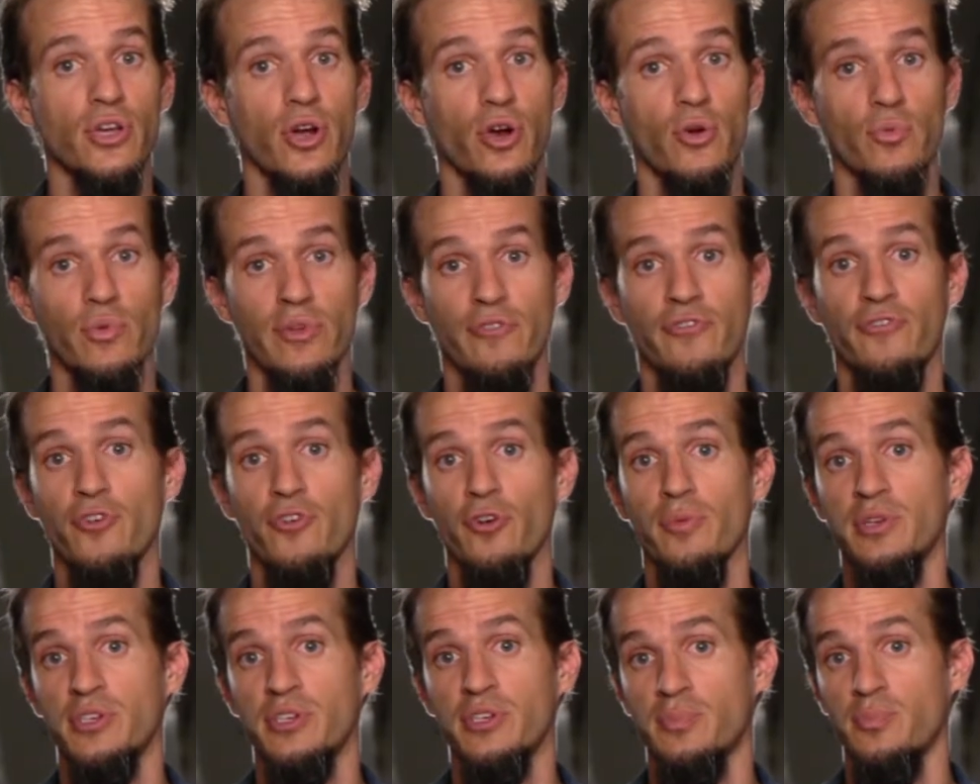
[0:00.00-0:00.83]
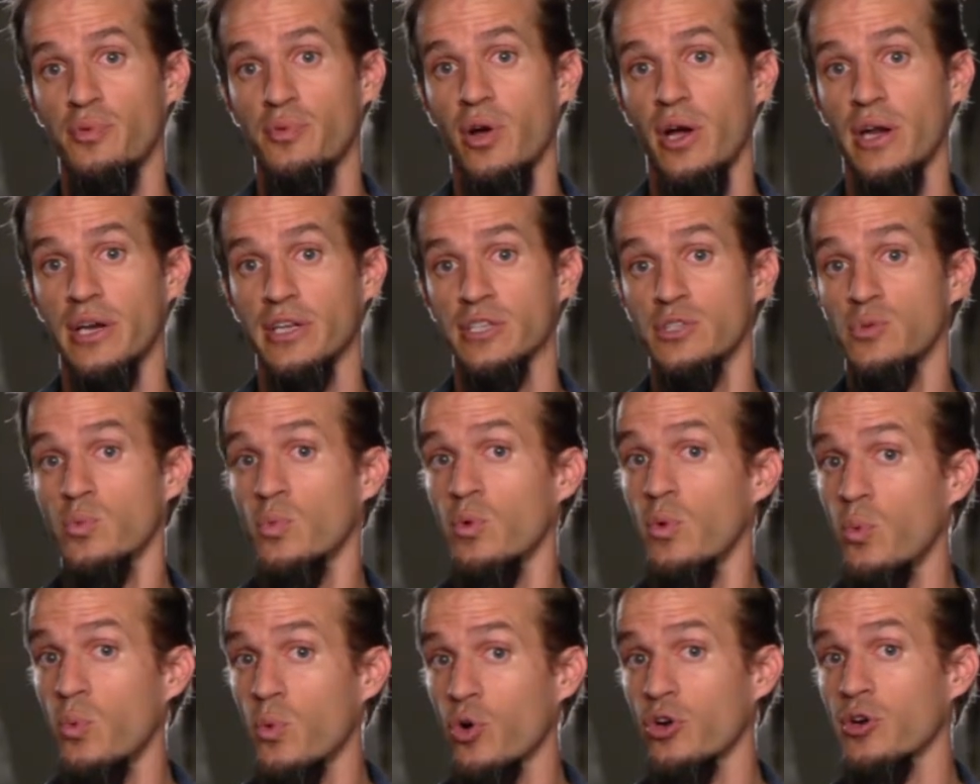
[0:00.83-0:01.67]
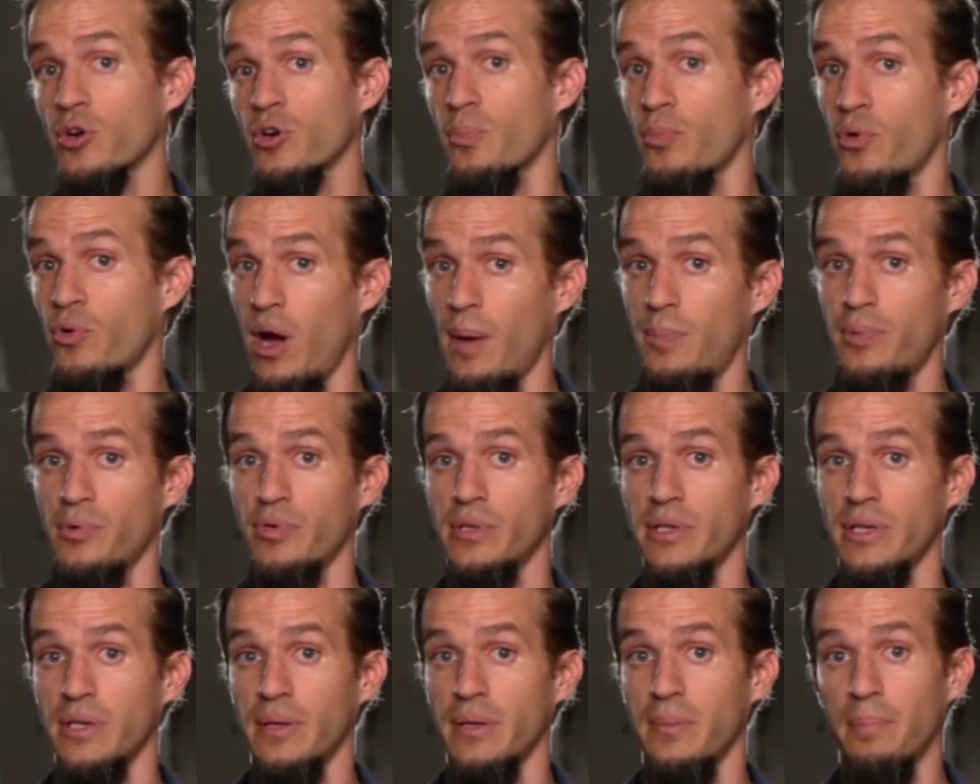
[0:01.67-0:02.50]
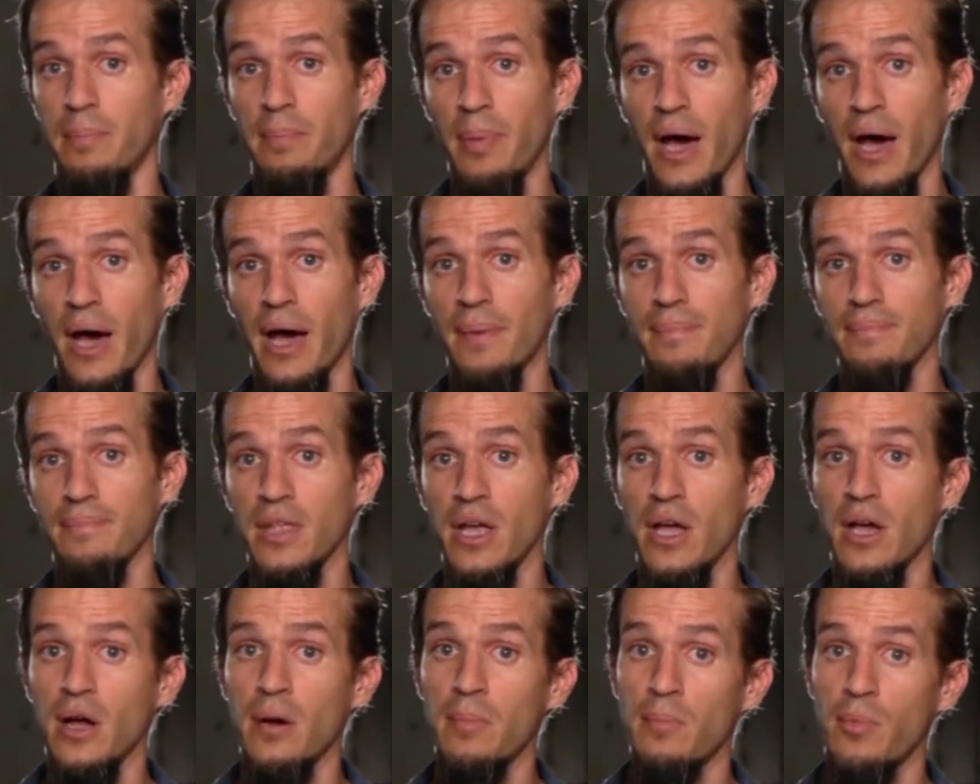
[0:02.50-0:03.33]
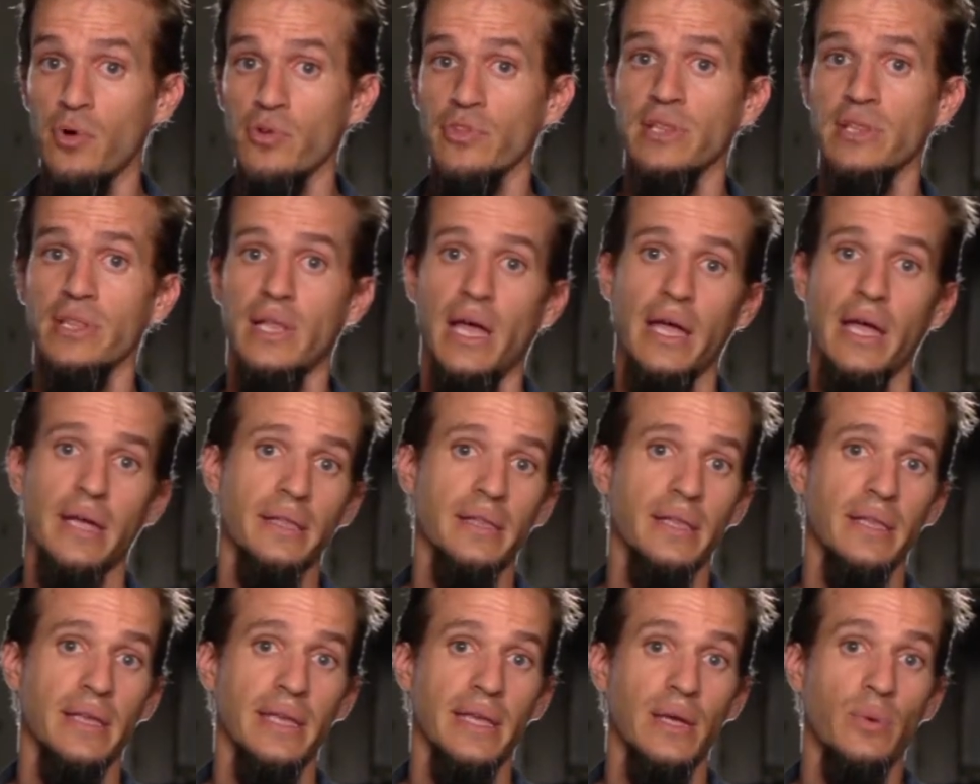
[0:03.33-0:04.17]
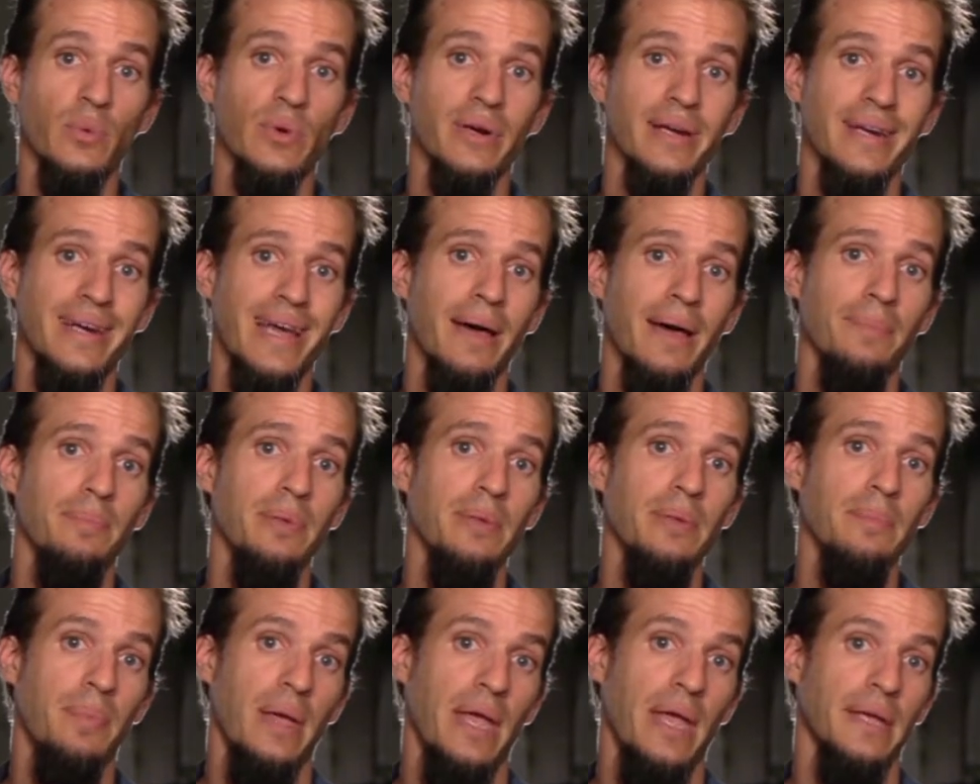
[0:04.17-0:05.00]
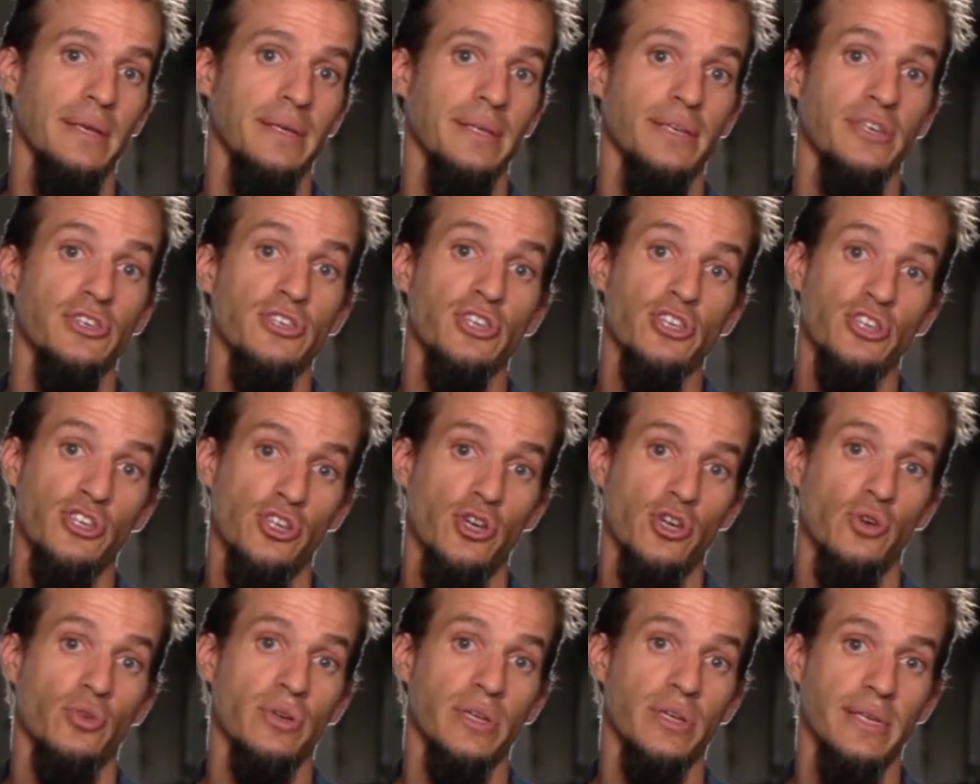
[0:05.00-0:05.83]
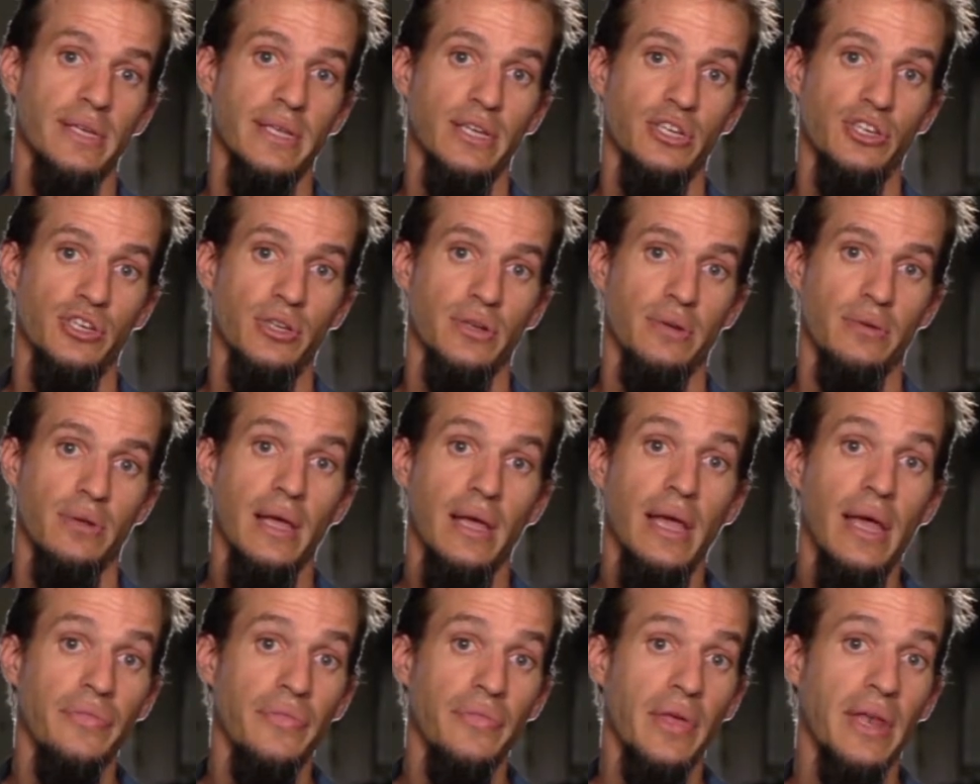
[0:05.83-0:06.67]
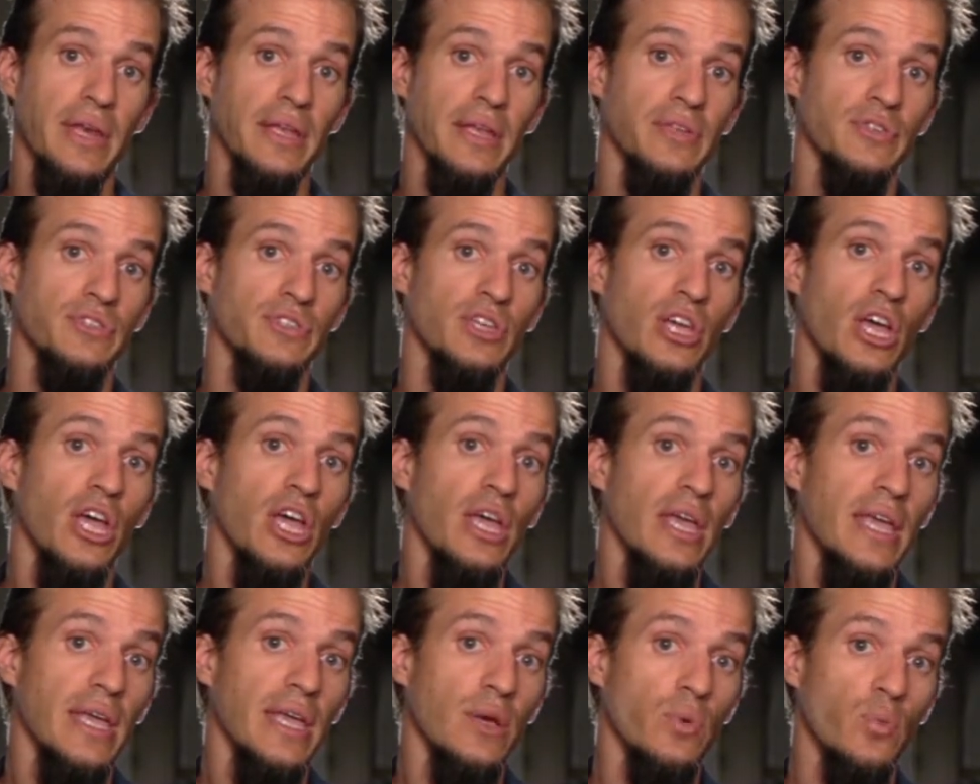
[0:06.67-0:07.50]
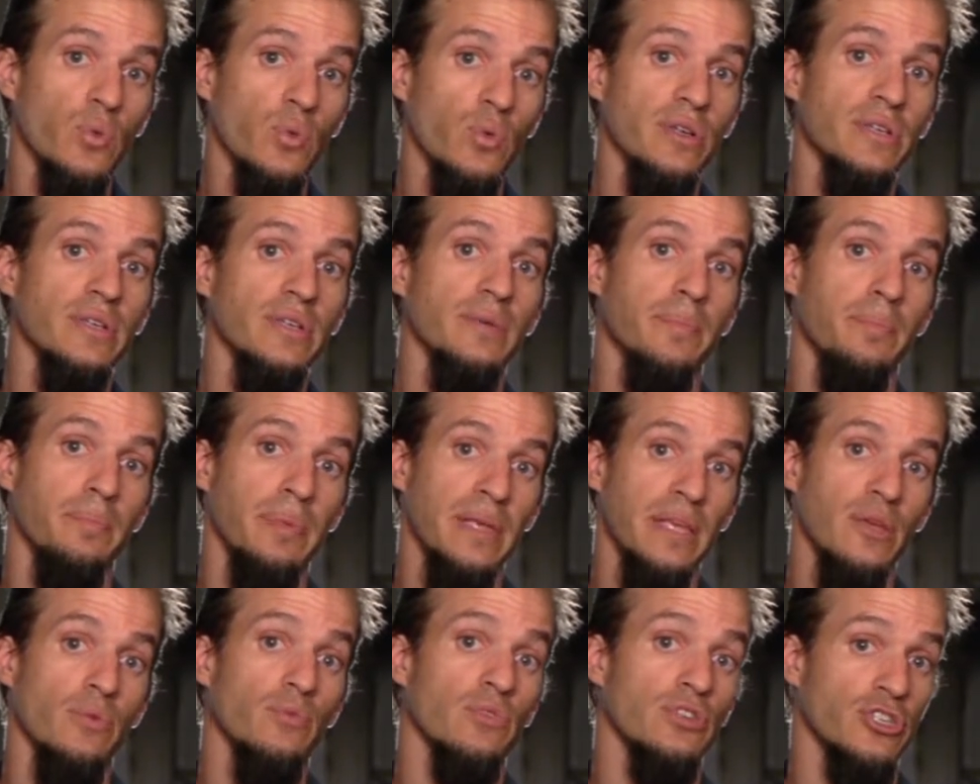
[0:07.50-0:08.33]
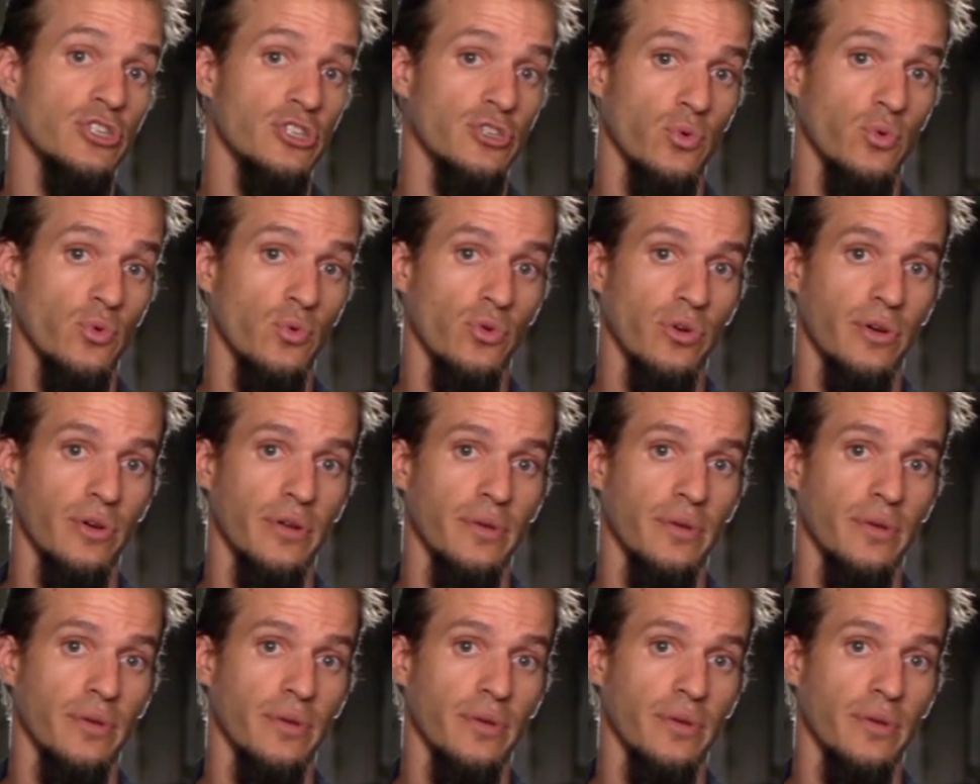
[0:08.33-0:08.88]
or refurbished product will work properly, but more than likely it would not be painted to show condition. That is, it wouldn't be restored.